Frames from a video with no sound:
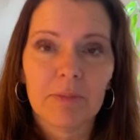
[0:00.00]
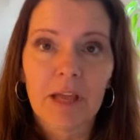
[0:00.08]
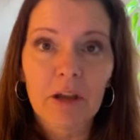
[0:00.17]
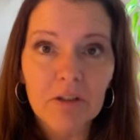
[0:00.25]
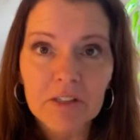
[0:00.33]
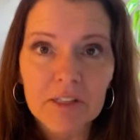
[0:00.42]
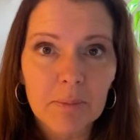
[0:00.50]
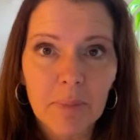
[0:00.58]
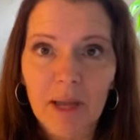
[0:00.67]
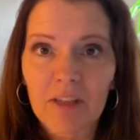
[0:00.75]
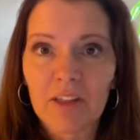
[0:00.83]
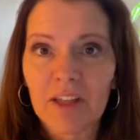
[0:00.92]
else
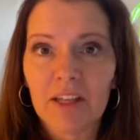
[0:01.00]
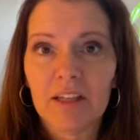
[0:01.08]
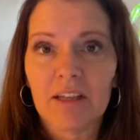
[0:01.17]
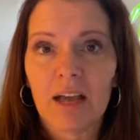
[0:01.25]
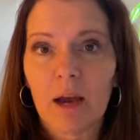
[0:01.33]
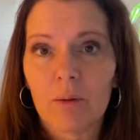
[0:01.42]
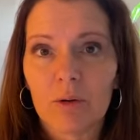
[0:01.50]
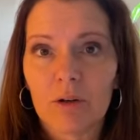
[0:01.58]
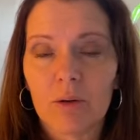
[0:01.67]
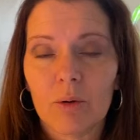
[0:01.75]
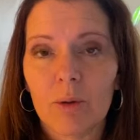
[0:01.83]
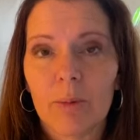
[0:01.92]
by the
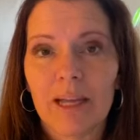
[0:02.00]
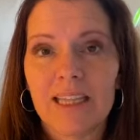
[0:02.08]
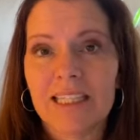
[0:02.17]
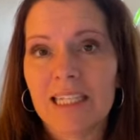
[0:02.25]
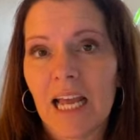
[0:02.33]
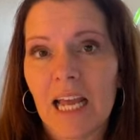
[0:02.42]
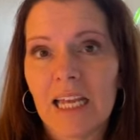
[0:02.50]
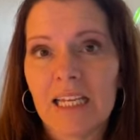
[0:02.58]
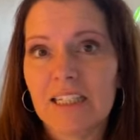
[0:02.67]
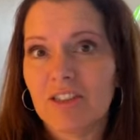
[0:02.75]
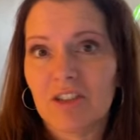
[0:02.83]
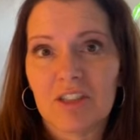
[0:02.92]
hour or by the day
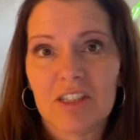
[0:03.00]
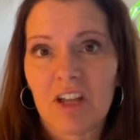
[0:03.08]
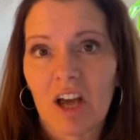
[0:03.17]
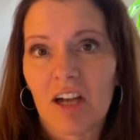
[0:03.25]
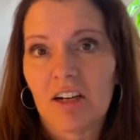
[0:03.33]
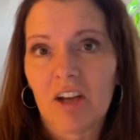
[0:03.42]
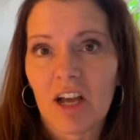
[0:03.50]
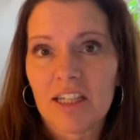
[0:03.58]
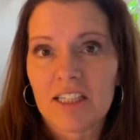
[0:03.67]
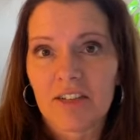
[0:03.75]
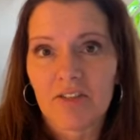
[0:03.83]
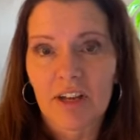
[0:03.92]
is just not
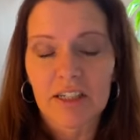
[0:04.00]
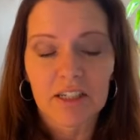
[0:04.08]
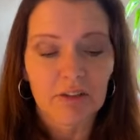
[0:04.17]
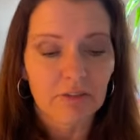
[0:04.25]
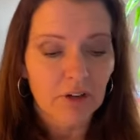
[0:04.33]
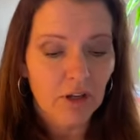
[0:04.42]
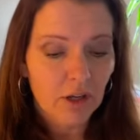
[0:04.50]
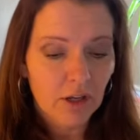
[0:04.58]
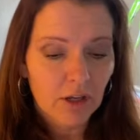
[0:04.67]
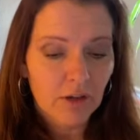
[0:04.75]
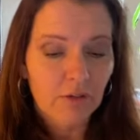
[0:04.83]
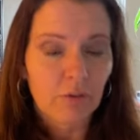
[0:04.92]
cost effective
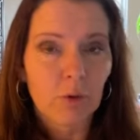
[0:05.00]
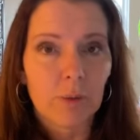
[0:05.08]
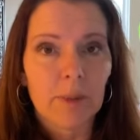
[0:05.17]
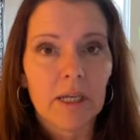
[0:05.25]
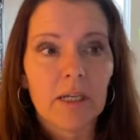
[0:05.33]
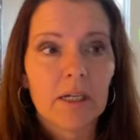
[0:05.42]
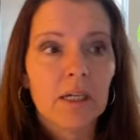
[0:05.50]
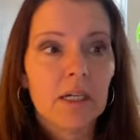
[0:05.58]
for me.